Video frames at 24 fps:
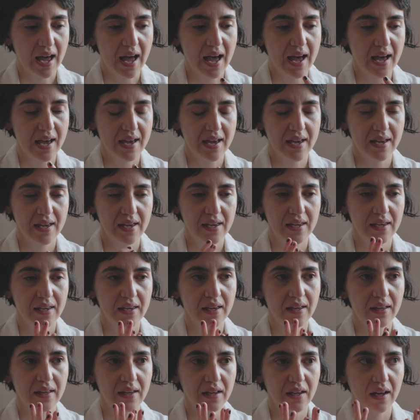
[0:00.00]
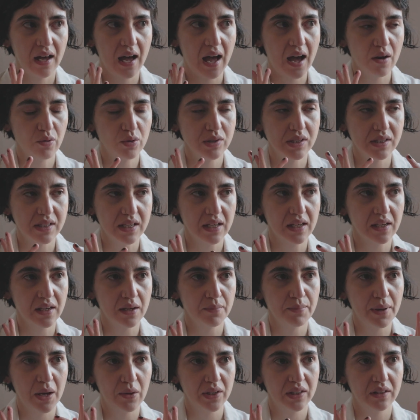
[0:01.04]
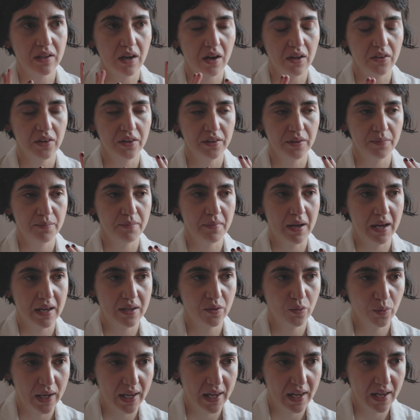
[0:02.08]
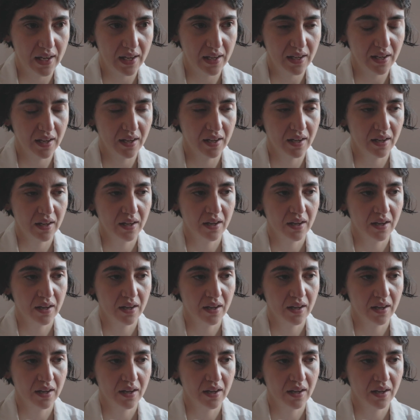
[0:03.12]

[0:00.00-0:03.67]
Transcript: I was thinking about it on my way